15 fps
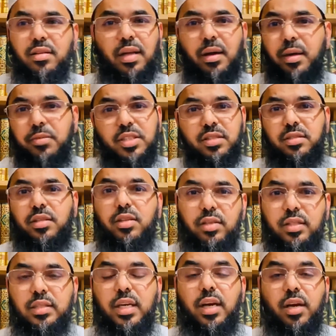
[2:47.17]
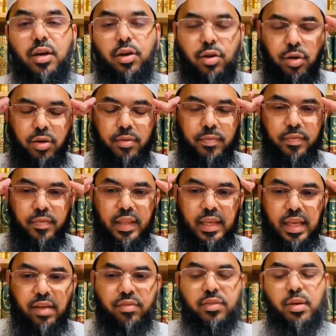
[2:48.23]
I'm just serious. Look,
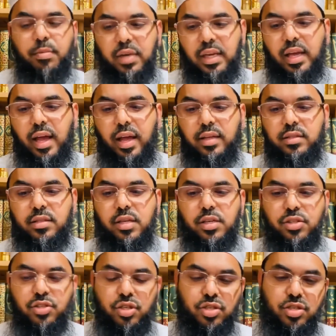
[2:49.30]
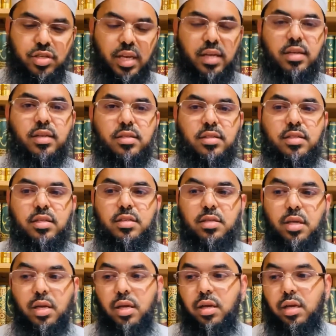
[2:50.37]
if somebody has such
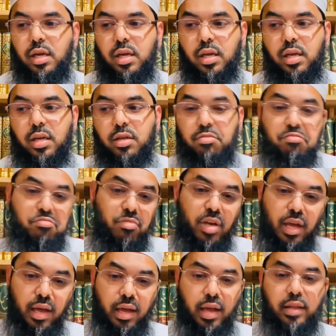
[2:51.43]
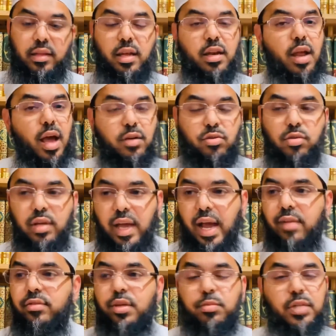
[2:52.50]
tendencies and they naturally
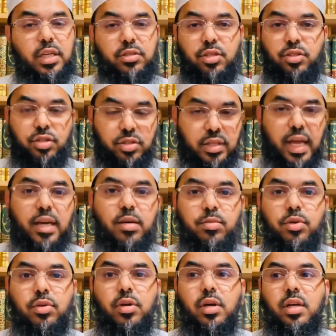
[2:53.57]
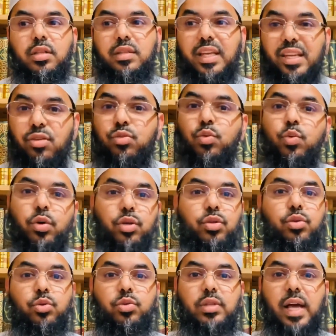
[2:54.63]
have them, that's understandable. They need to
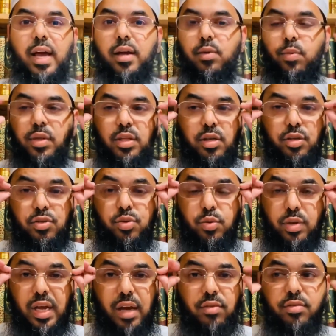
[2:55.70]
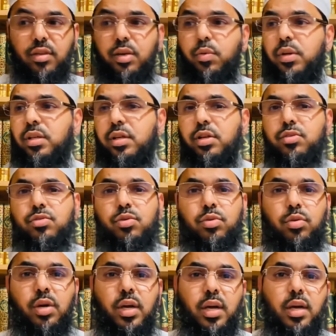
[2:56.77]
work through that, whether it's through counseling, whether it's
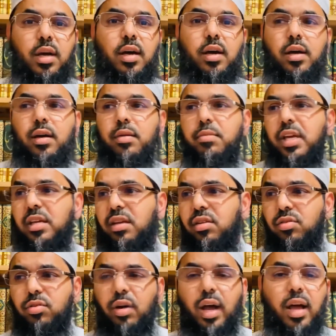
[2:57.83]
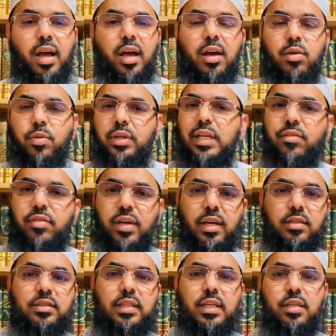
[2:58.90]
through making dua or whatever
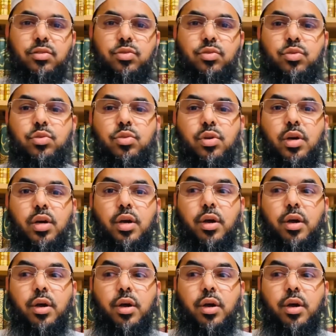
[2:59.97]
else they need to do.